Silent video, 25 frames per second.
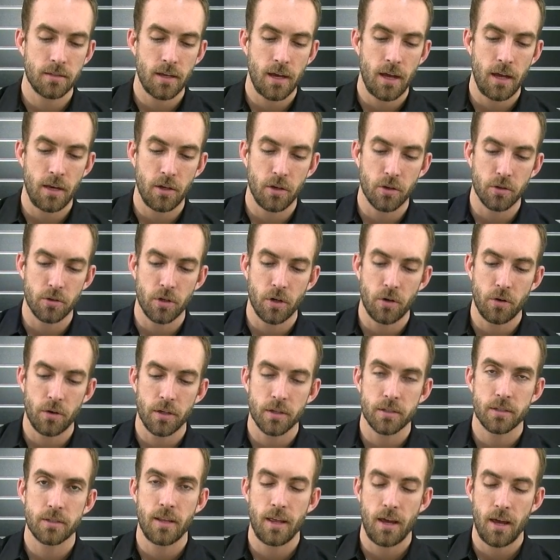and you'll
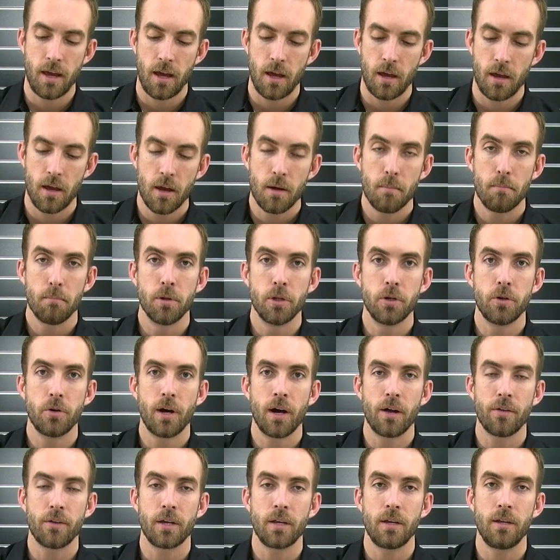notice the blue
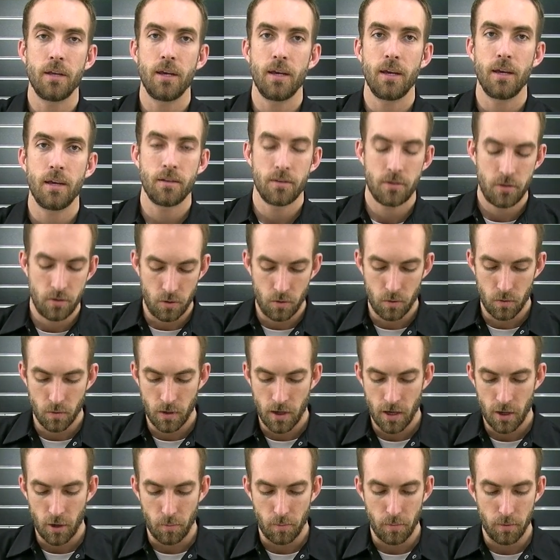LED to
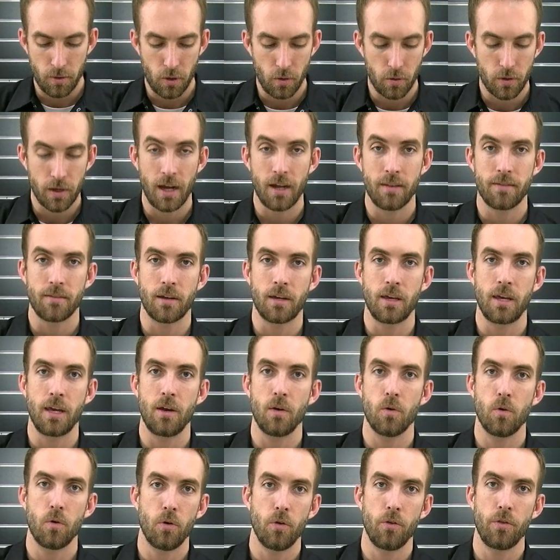help locate the
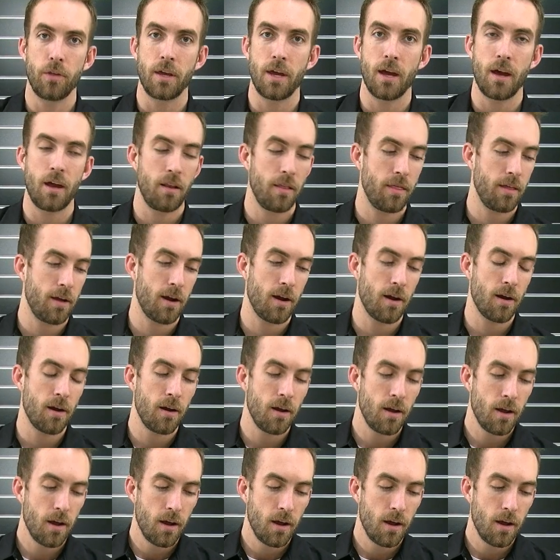keyhole in the end there.